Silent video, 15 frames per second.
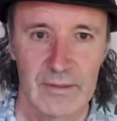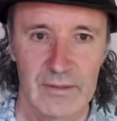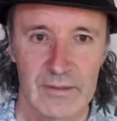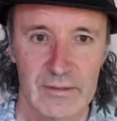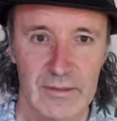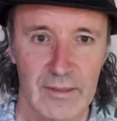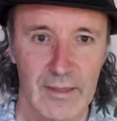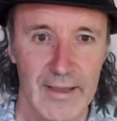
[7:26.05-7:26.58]

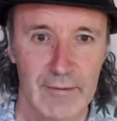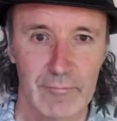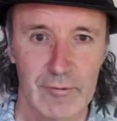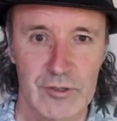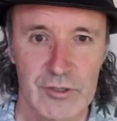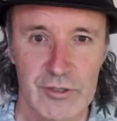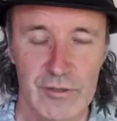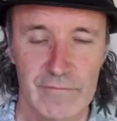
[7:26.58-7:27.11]
In the
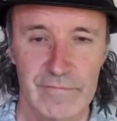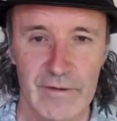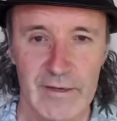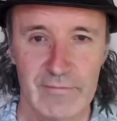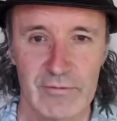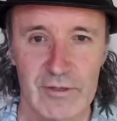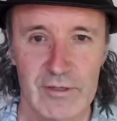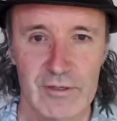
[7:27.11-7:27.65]
language so
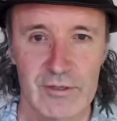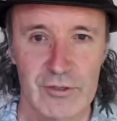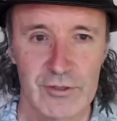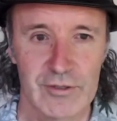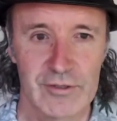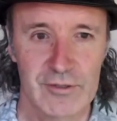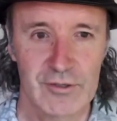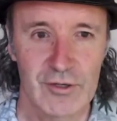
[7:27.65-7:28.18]
favored in
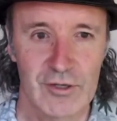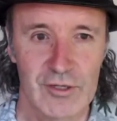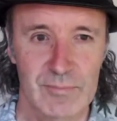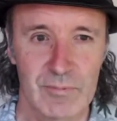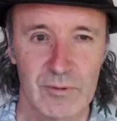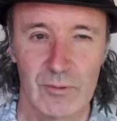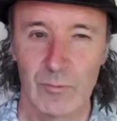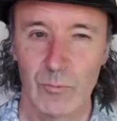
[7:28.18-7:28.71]
John's
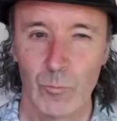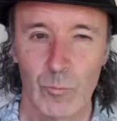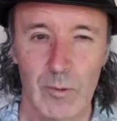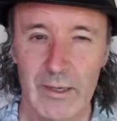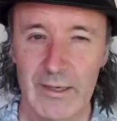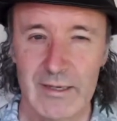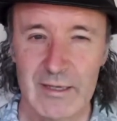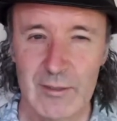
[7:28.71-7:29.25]
Gospel,
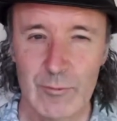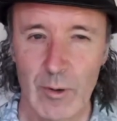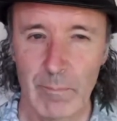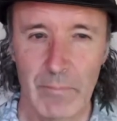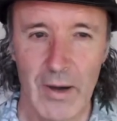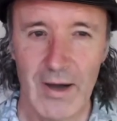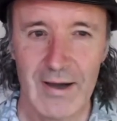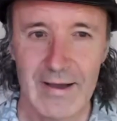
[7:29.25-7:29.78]
where do you
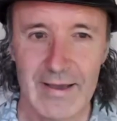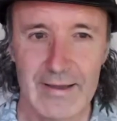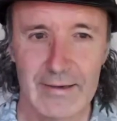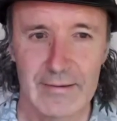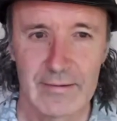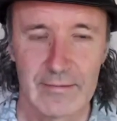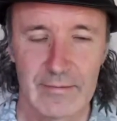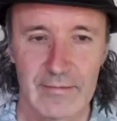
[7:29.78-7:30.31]

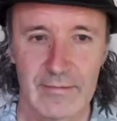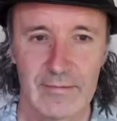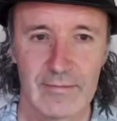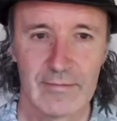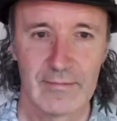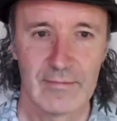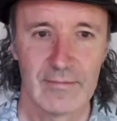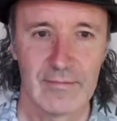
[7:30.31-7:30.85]
abide?
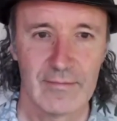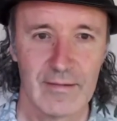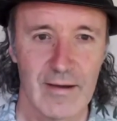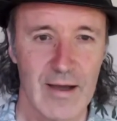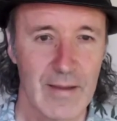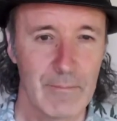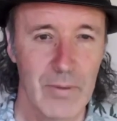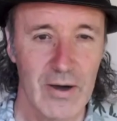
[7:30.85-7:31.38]

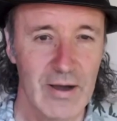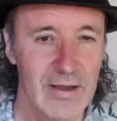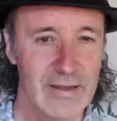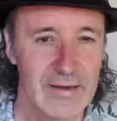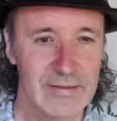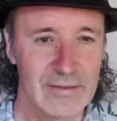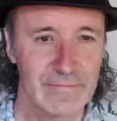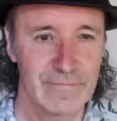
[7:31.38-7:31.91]
I
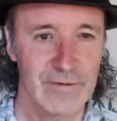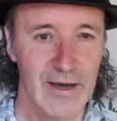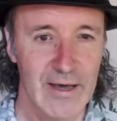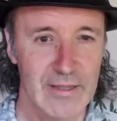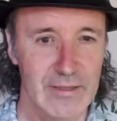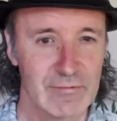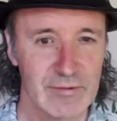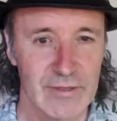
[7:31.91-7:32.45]
abide in the
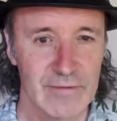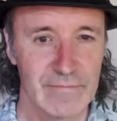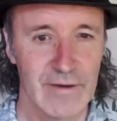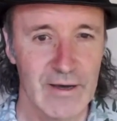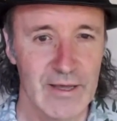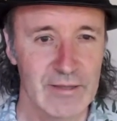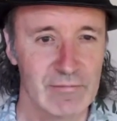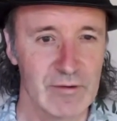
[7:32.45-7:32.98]
Father, and the
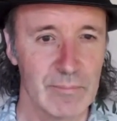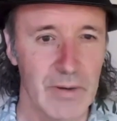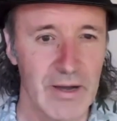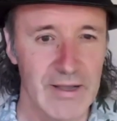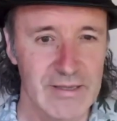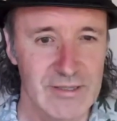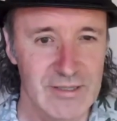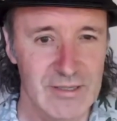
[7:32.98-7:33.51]
Father
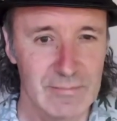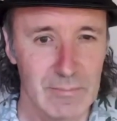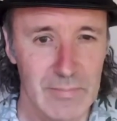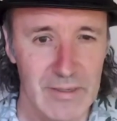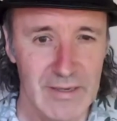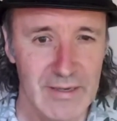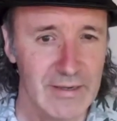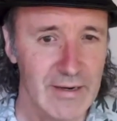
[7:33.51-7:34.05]
abides in
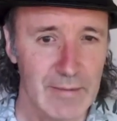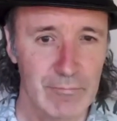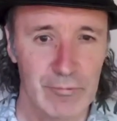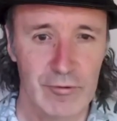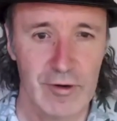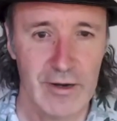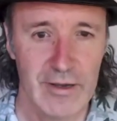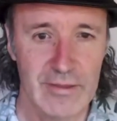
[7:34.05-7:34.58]
me, and I
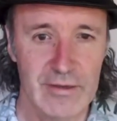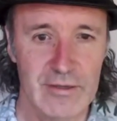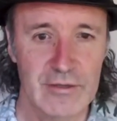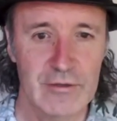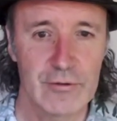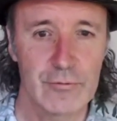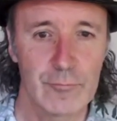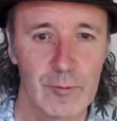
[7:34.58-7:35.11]
pray that
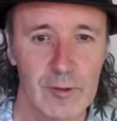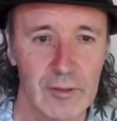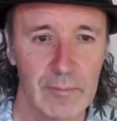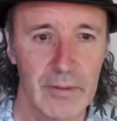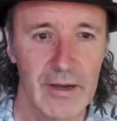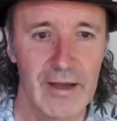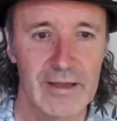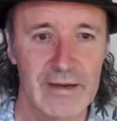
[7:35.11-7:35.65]
you will
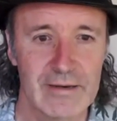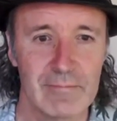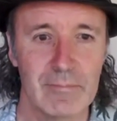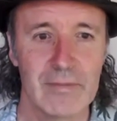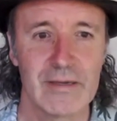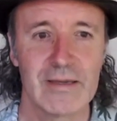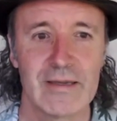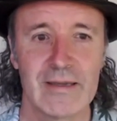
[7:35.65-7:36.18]
abide in
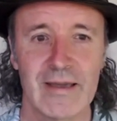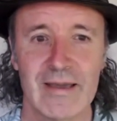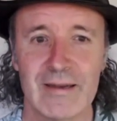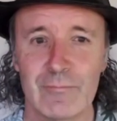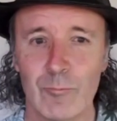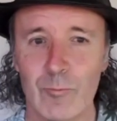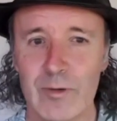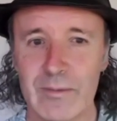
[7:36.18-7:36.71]
me,
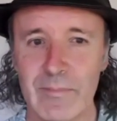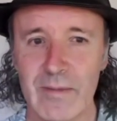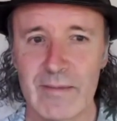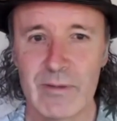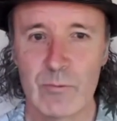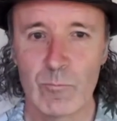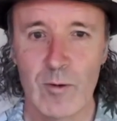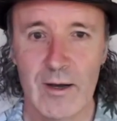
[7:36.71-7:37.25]
and we may
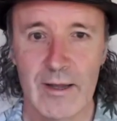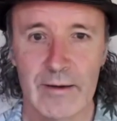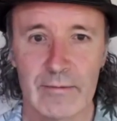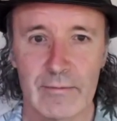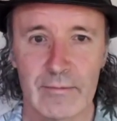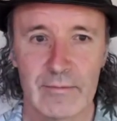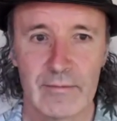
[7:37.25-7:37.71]
be one.